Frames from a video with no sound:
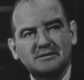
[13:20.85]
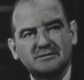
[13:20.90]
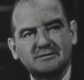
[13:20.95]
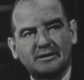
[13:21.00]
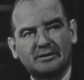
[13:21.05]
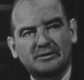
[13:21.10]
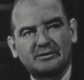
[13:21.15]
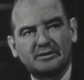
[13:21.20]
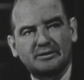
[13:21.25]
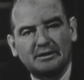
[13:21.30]

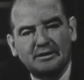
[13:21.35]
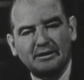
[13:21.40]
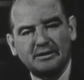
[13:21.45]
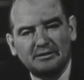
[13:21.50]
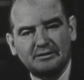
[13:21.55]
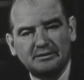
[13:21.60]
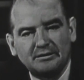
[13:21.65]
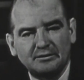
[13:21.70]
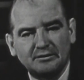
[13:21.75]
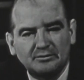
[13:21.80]
Senator
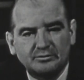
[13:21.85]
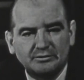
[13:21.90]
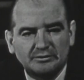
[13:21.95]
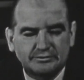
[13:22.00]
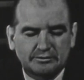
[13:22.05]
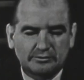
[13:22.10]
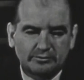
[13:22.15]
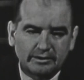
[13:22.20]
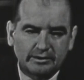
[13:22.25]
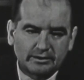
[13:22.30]
Hayden, who
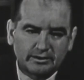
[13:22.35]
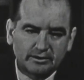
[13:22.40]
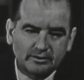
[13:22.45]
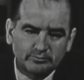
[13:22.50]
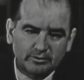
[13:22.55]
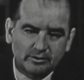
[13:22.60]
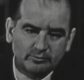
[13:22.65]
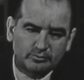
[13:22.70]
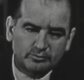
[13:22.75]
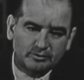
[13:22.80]
is the
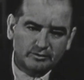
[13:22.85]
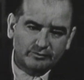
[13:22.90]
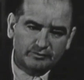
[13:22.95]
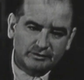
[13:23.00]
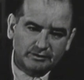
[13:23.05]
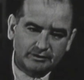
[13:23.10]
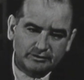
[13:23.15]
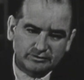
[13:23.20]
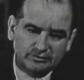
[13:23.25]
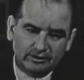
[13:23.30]
ranking member of
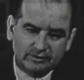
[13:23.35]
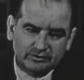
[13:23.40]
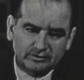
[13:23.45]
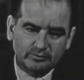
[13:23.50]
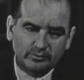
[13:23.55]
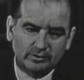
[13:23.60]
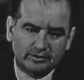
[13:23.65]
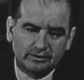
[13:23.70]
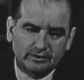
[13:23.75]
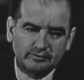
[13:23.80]
the Gillette
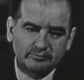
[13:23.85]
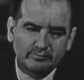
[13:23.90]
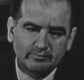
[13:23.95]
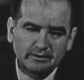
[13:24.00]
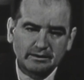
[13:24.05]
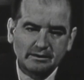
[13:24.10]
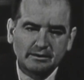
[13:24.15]
Committee,